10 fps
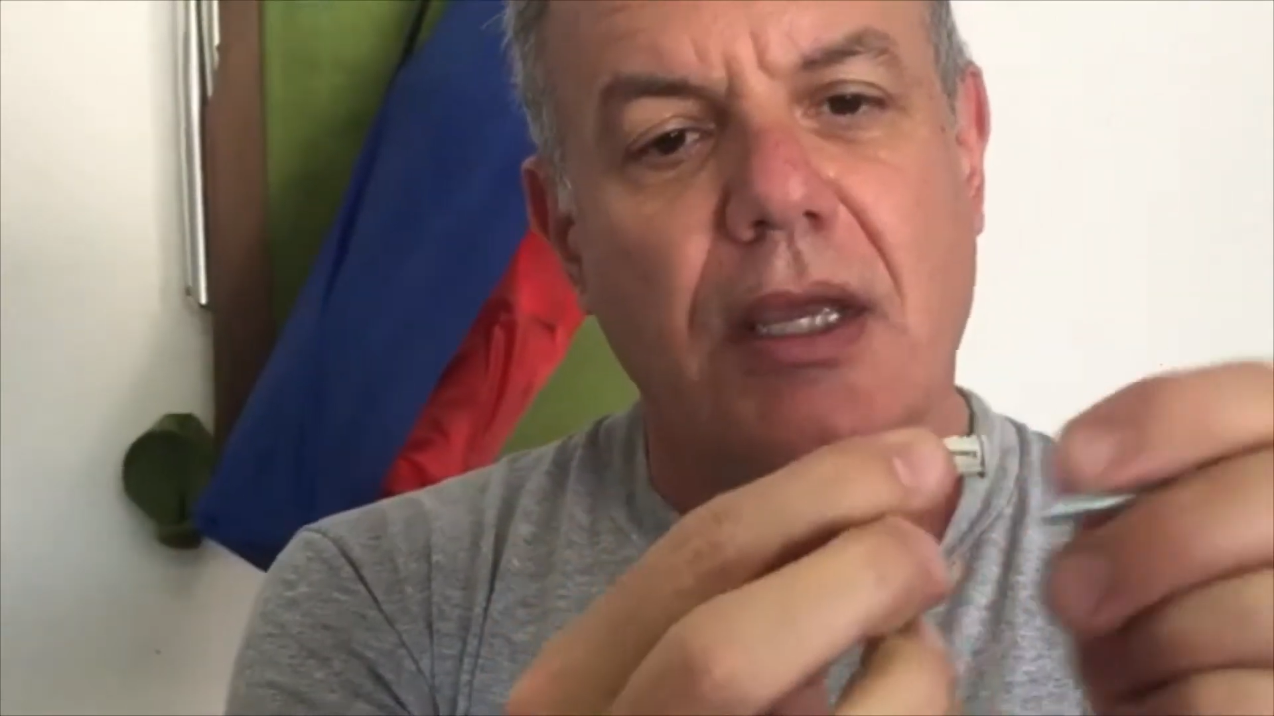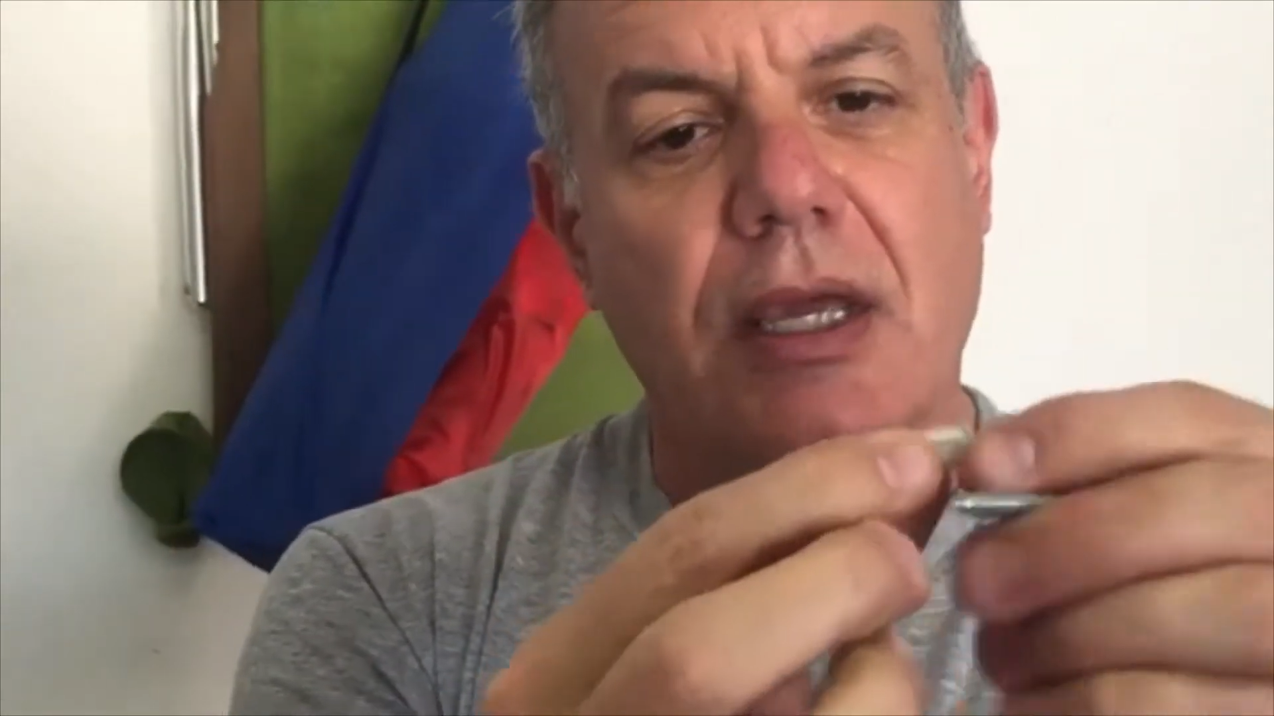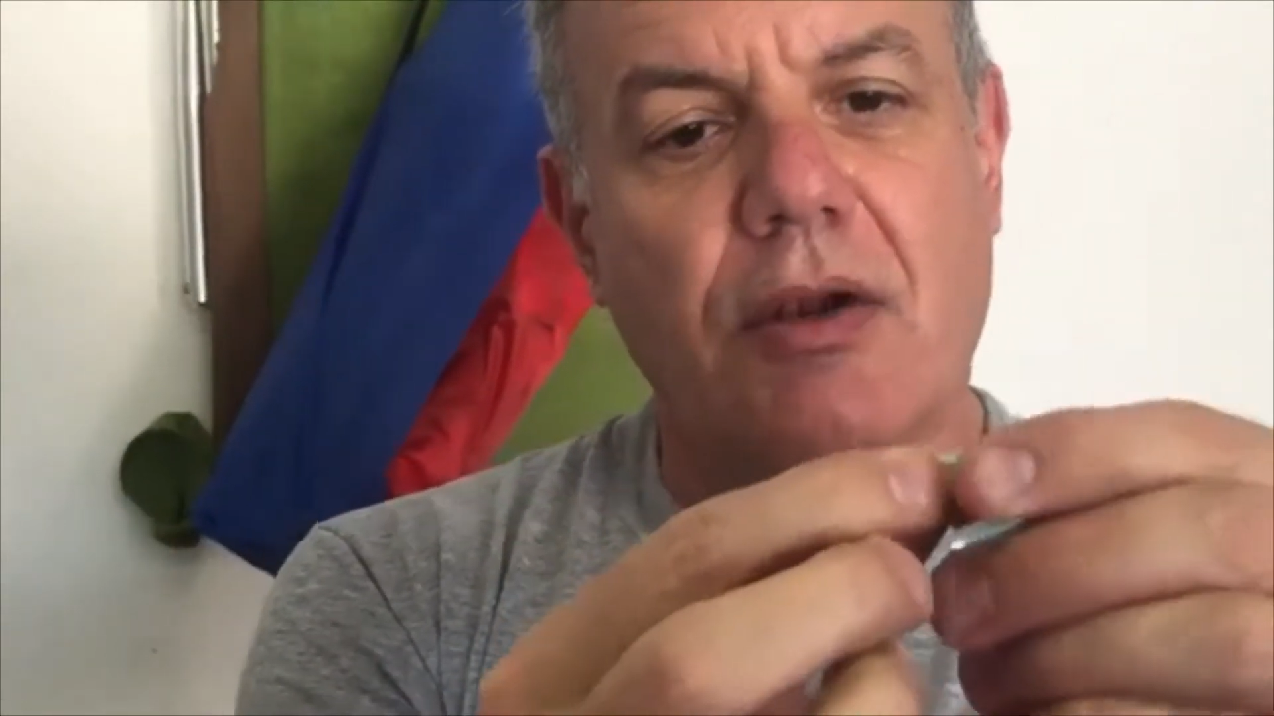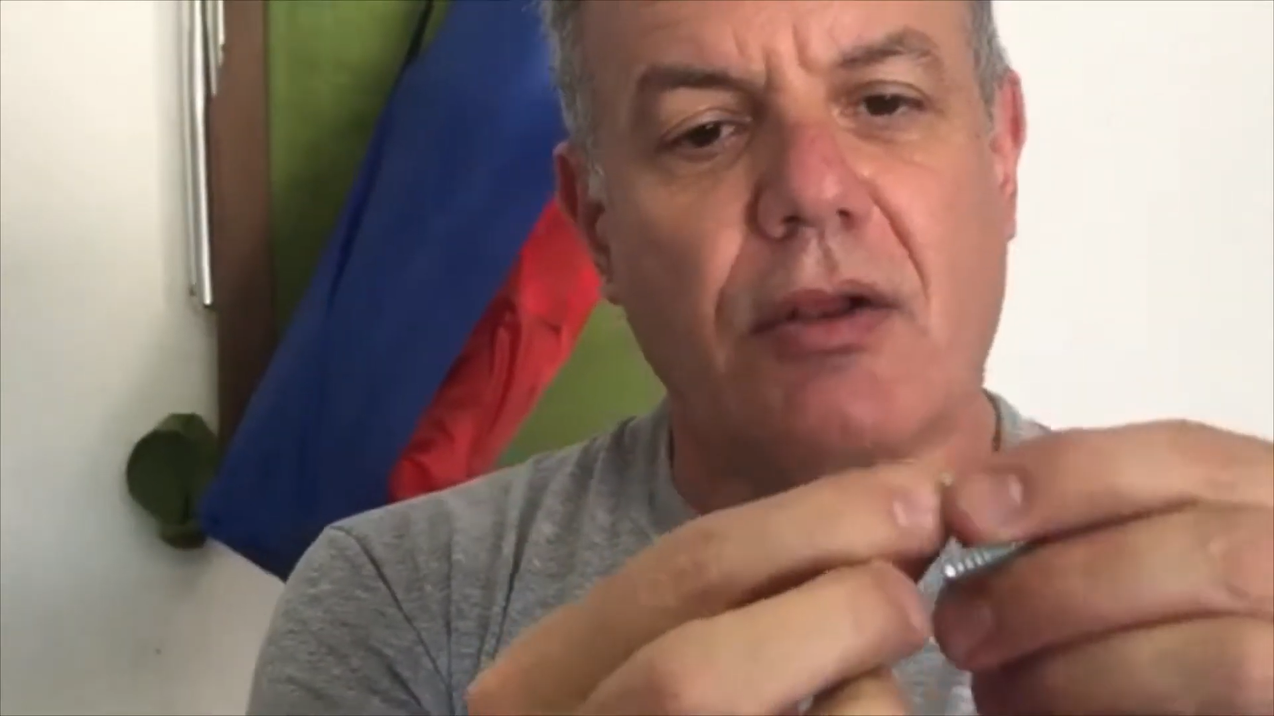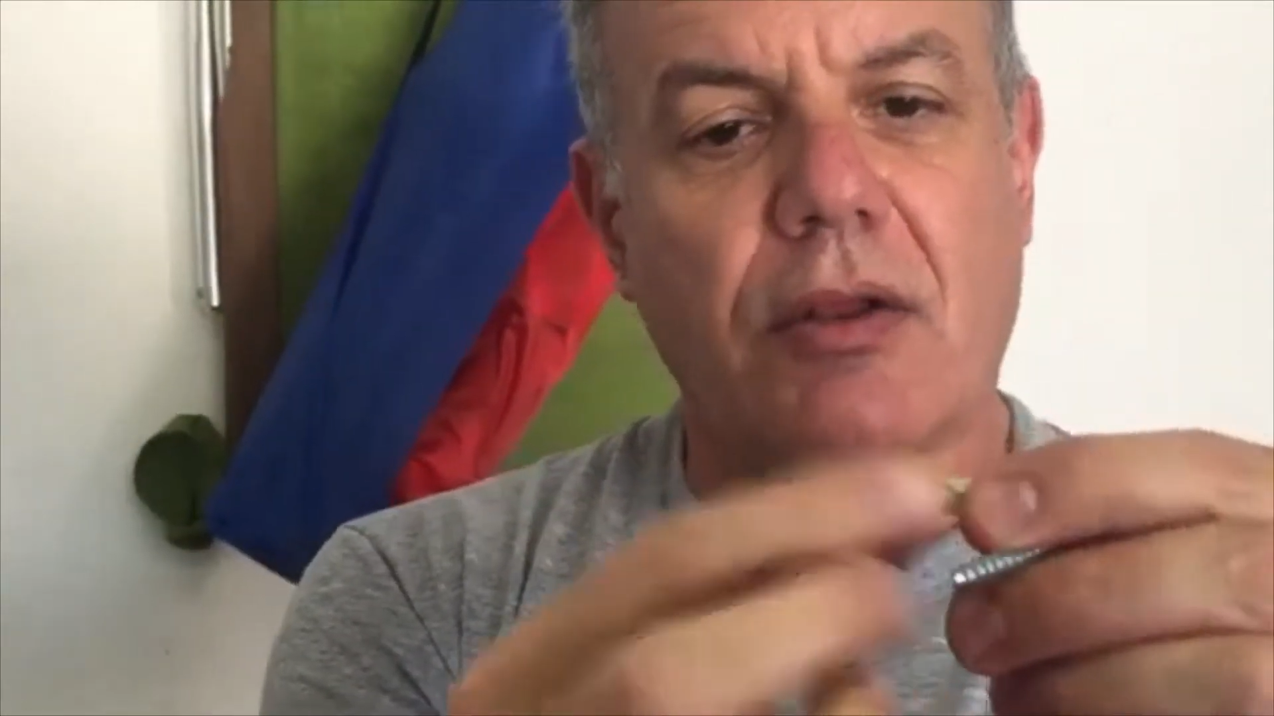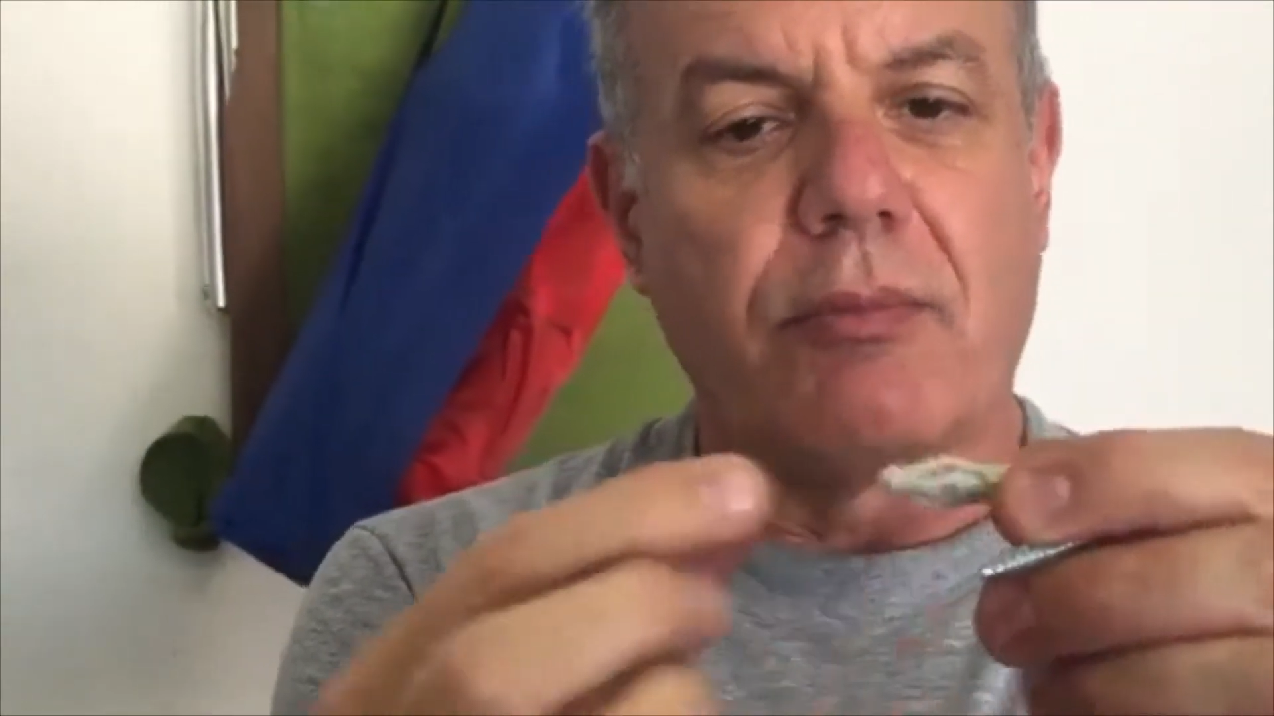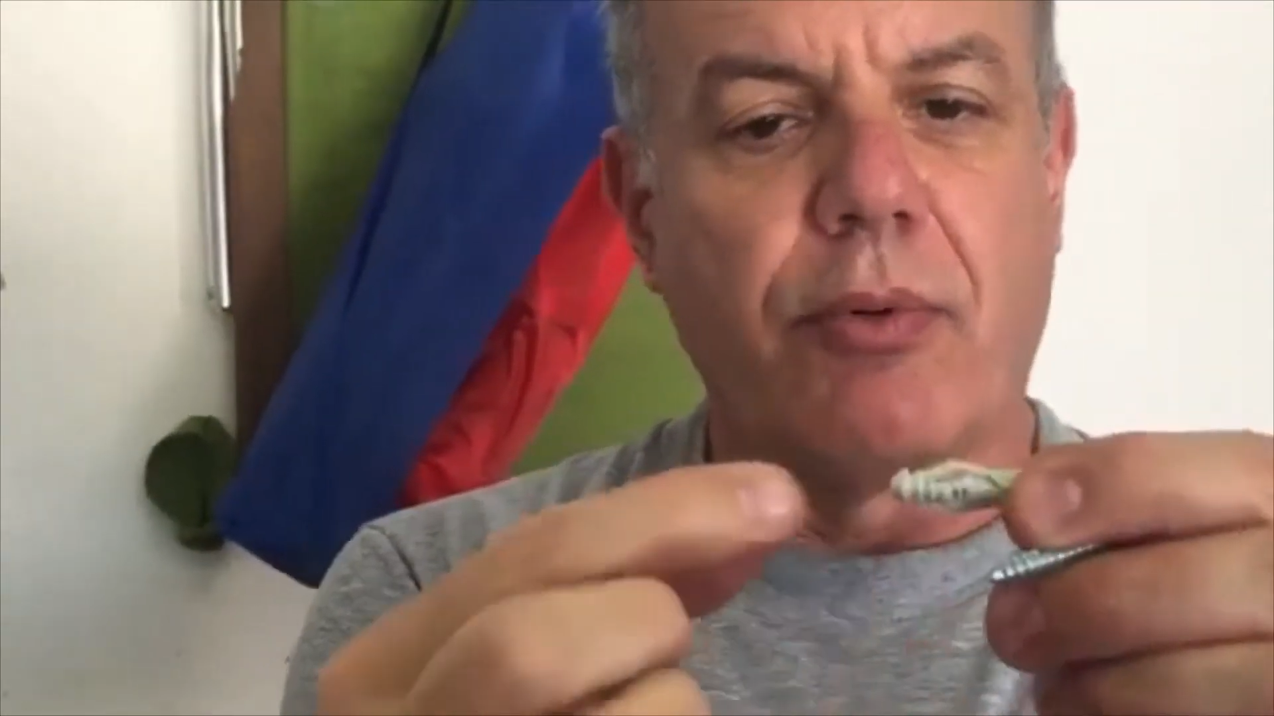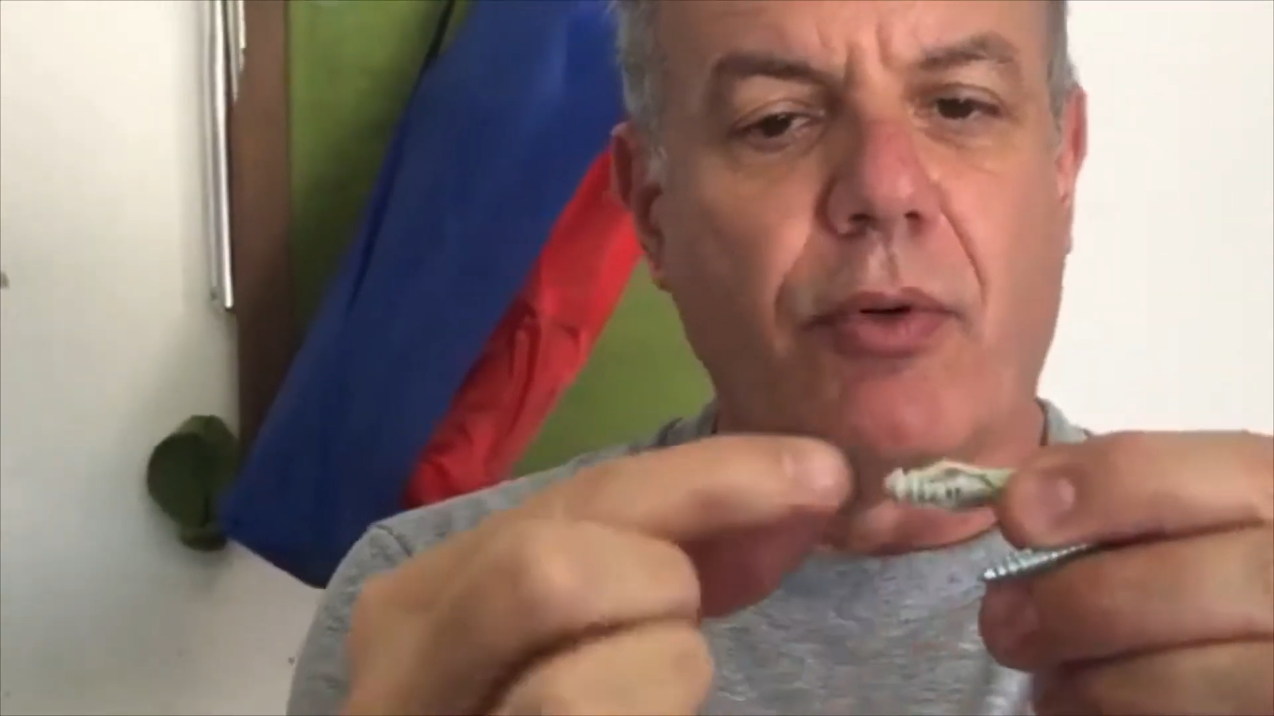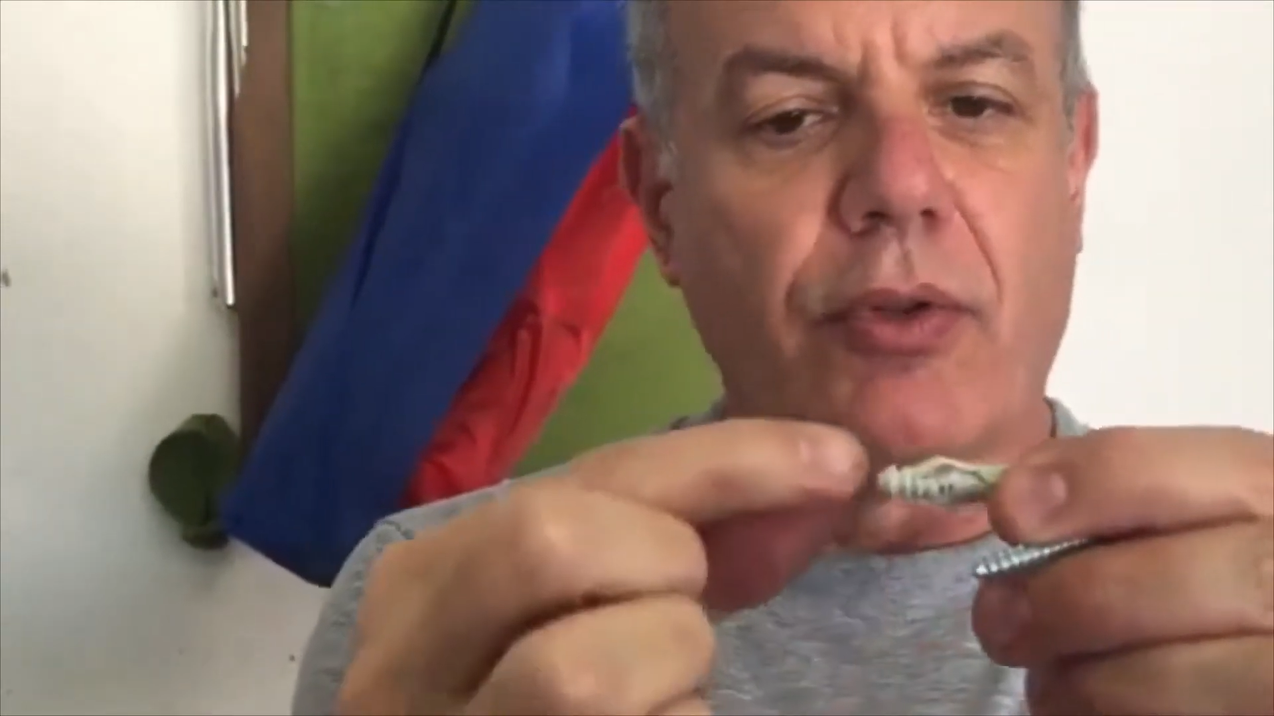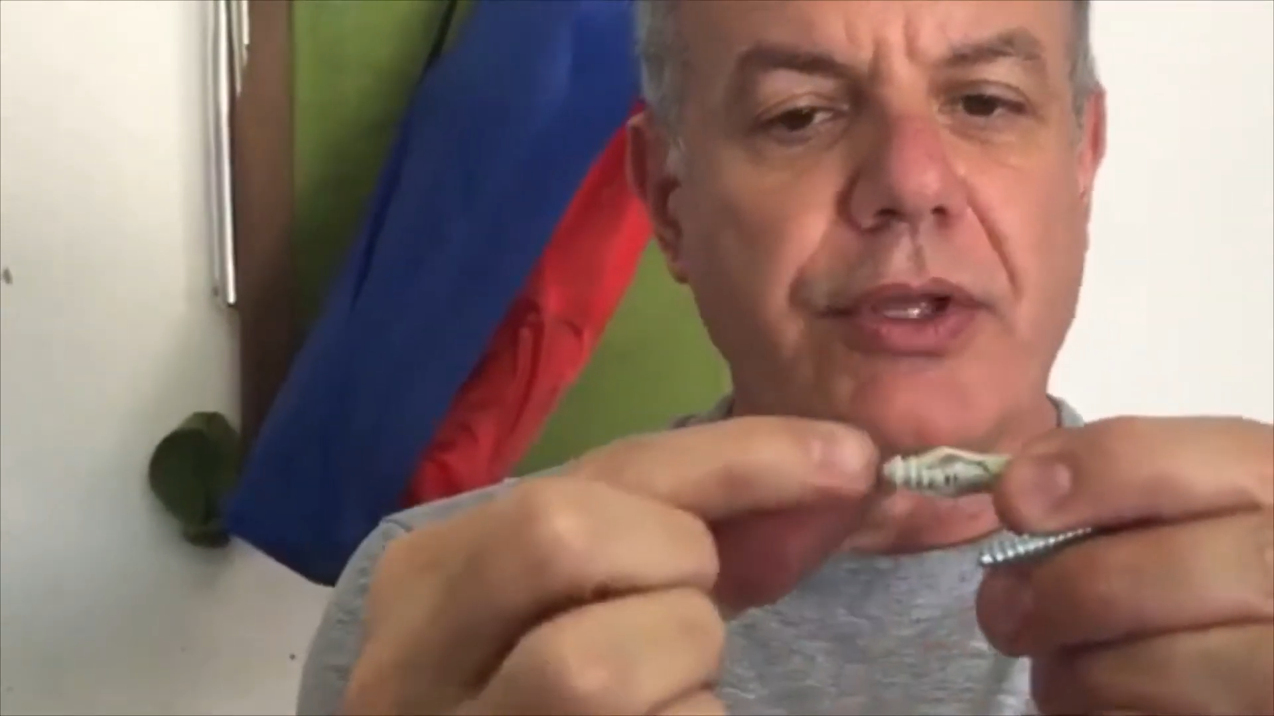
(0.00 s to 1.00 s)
it'll pull